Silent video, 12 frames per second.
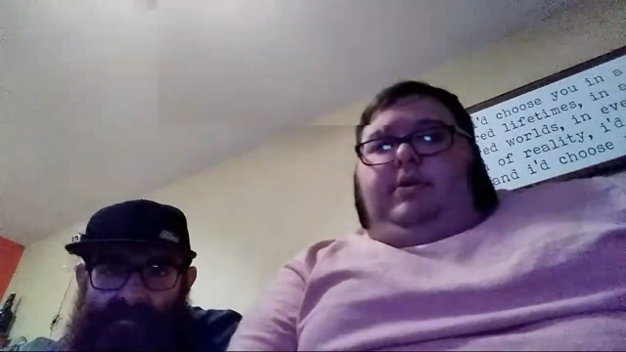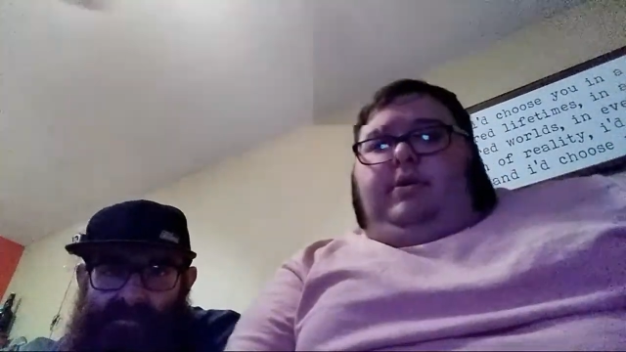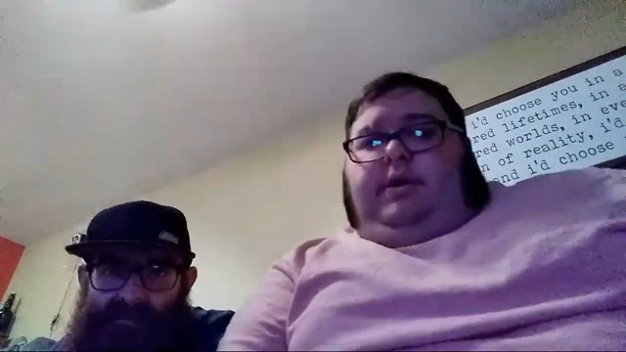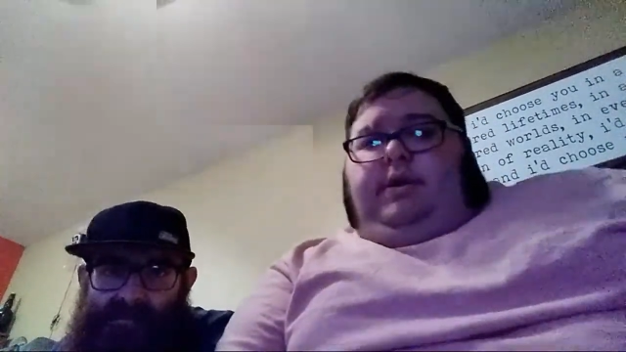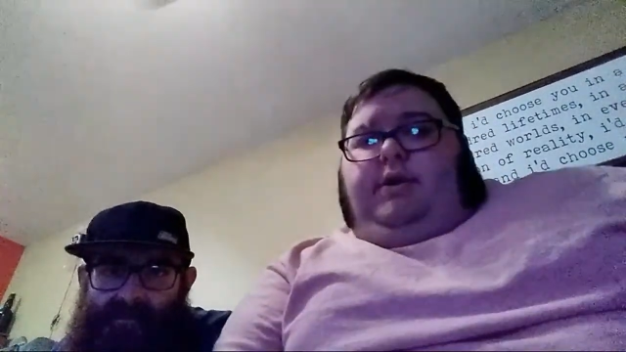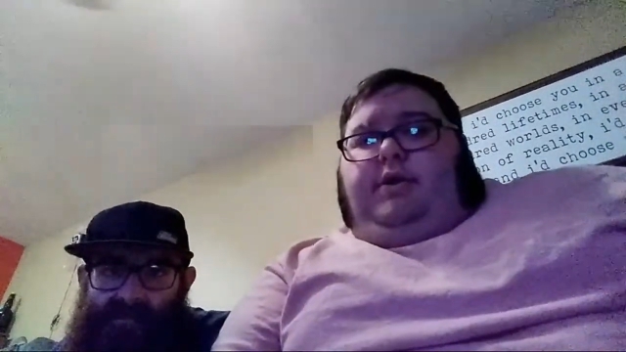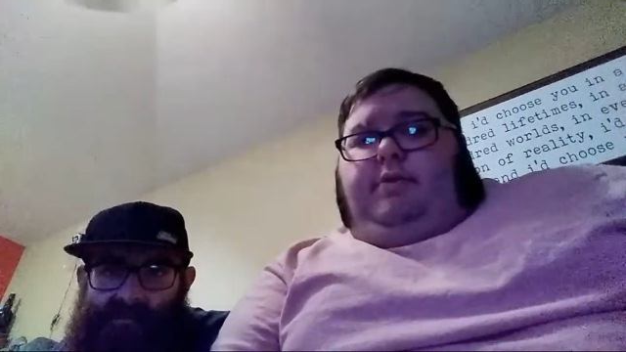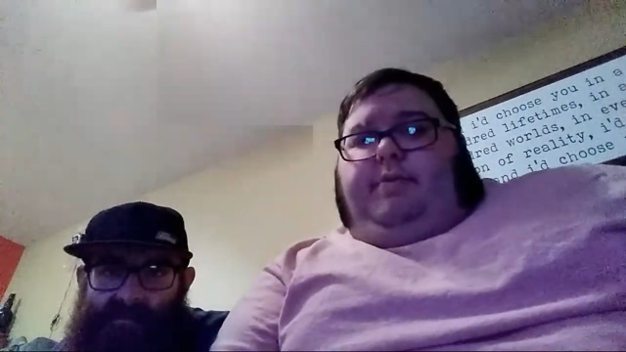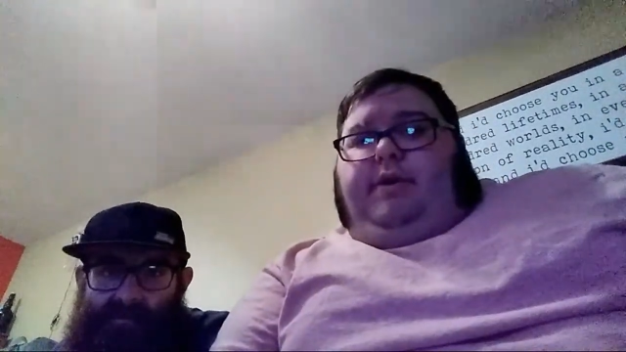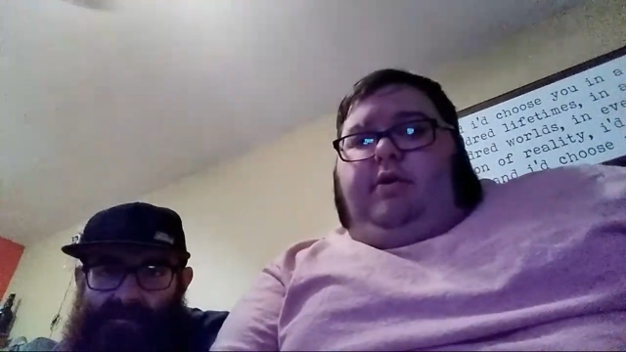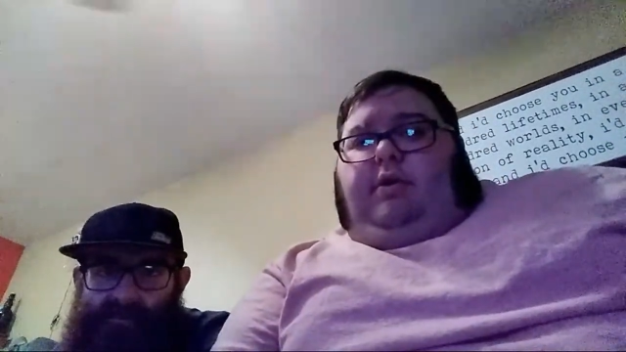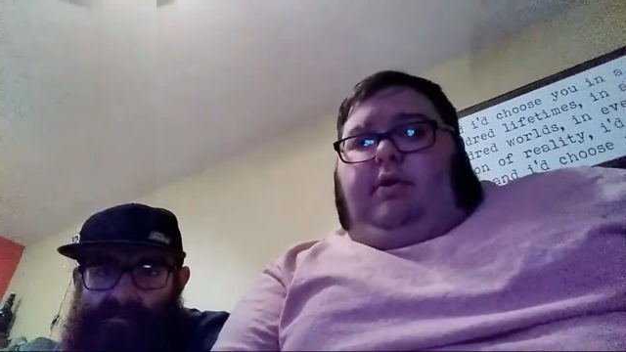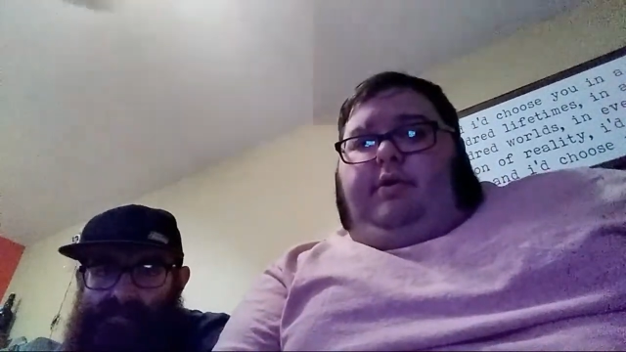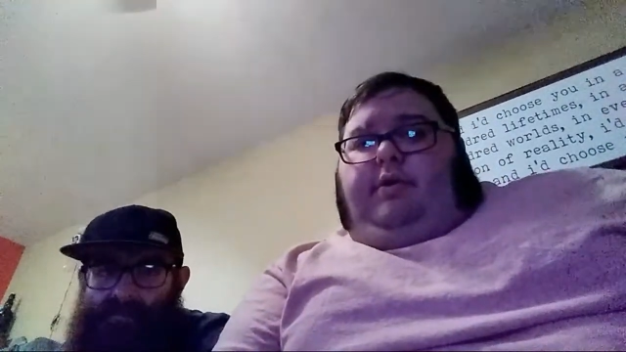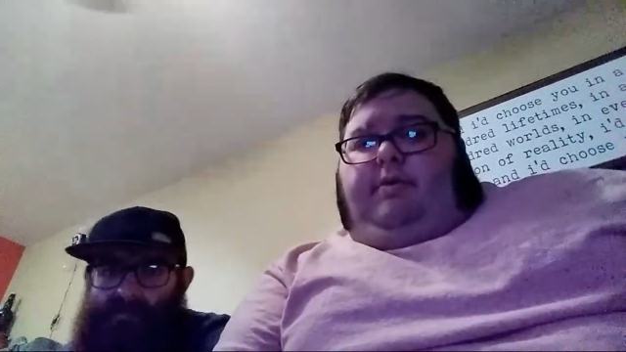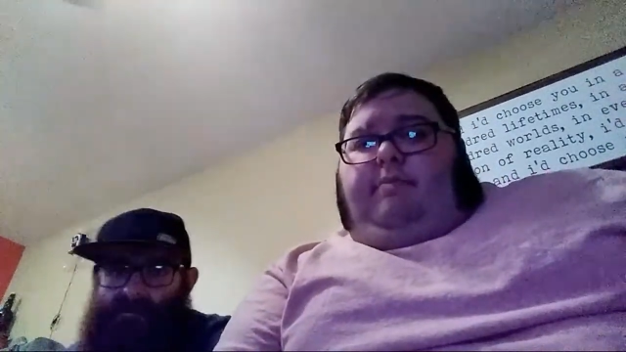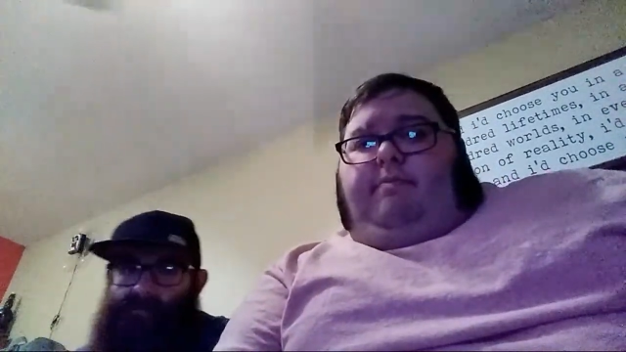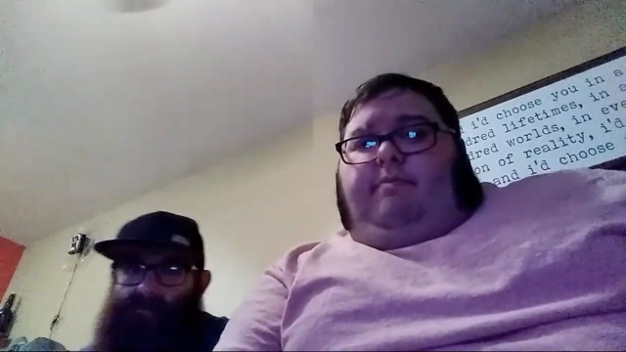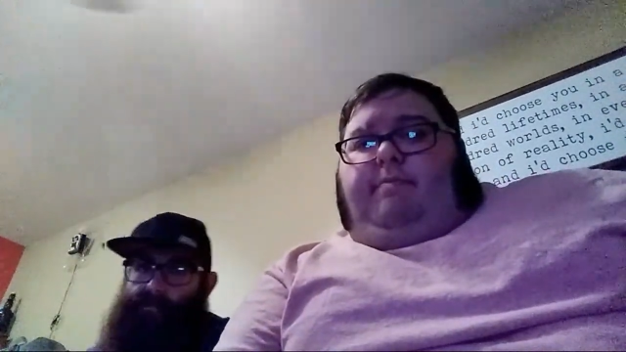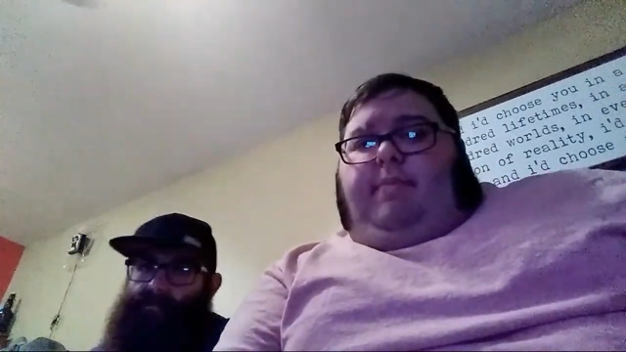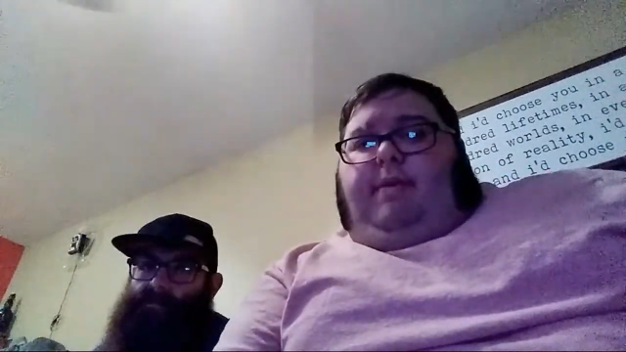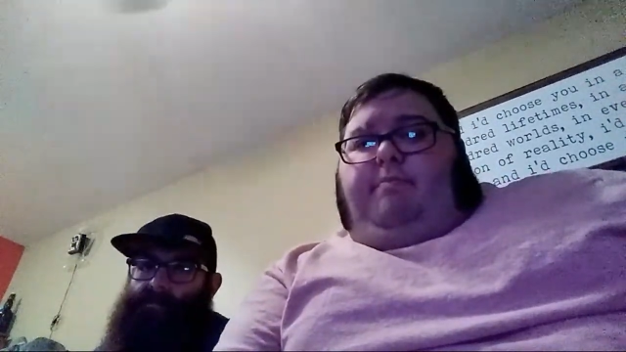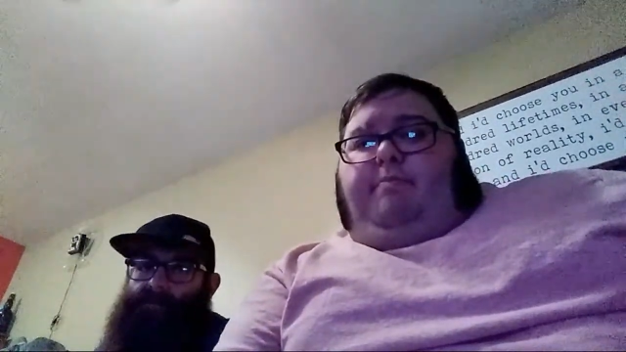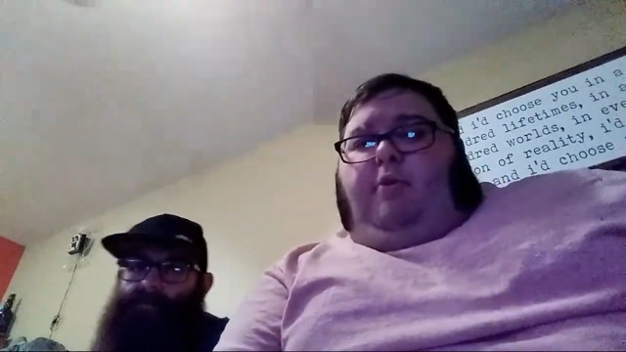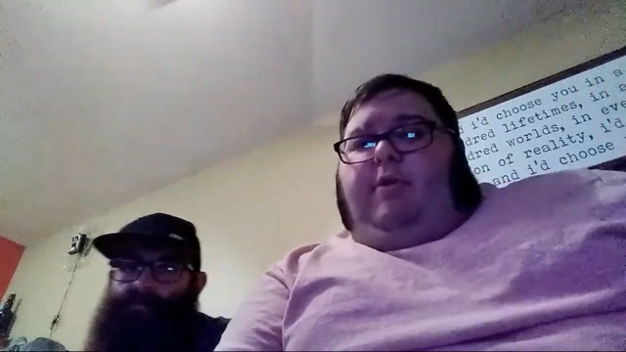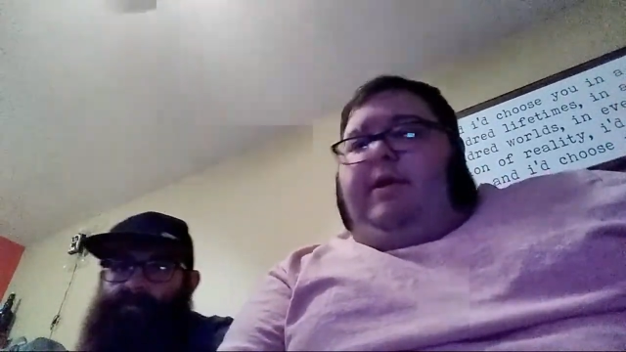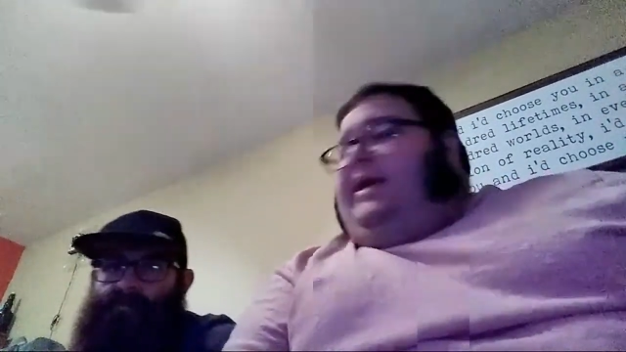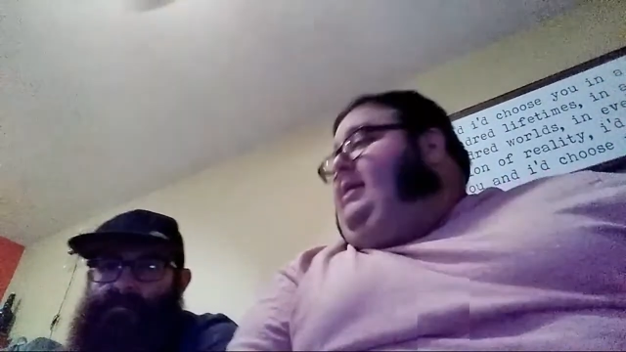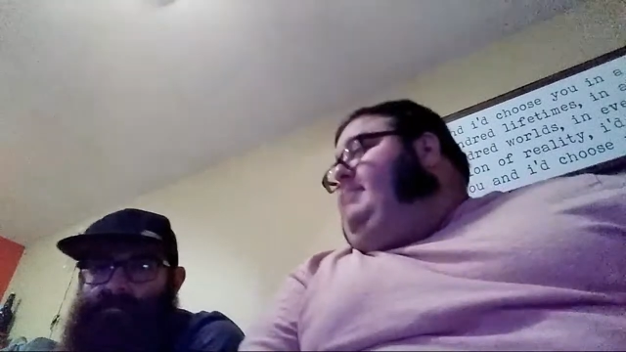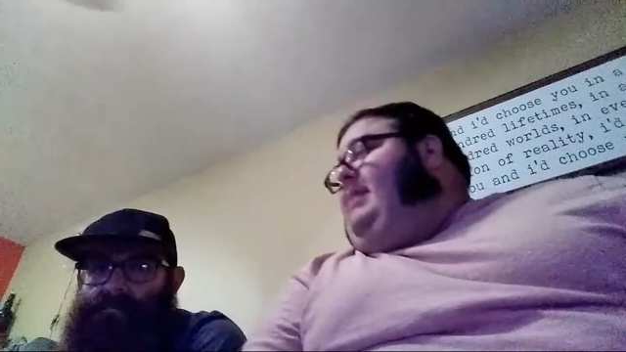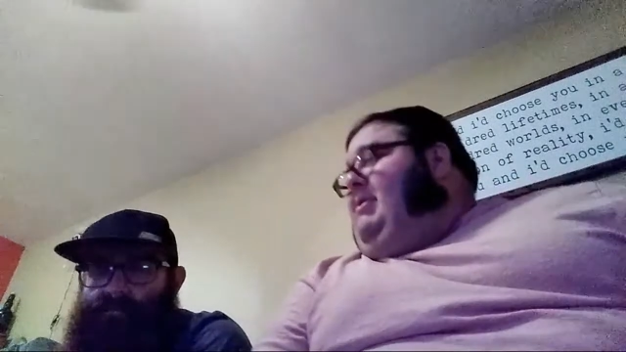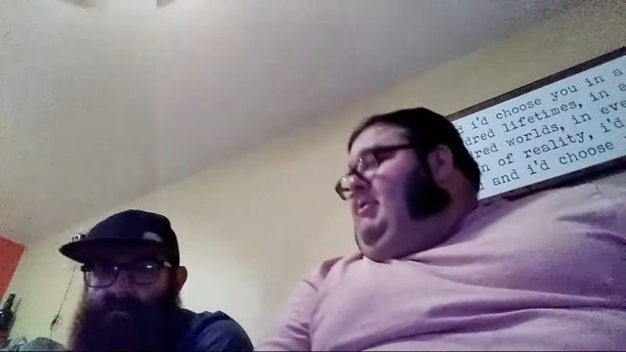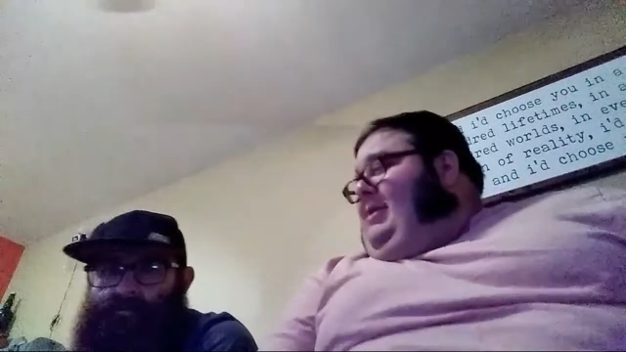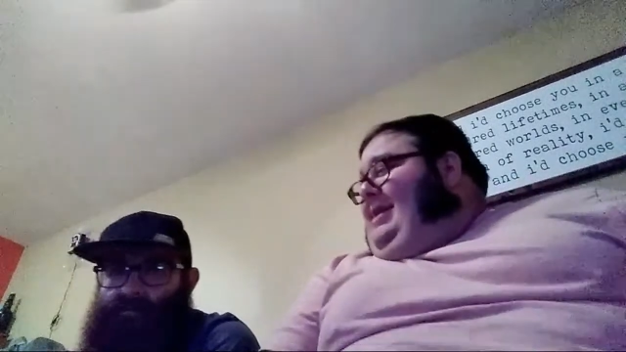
It could be called Bordy and Meared.